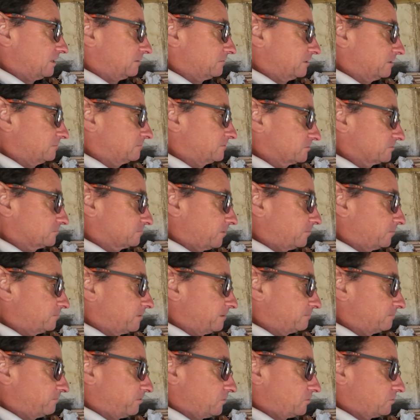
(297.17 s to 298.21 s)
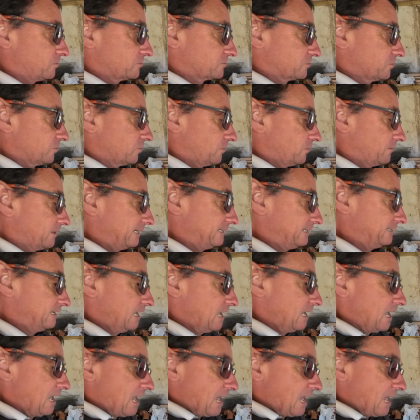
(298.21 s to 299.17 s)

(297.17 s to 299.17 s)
I'm going to just put up a porch awning,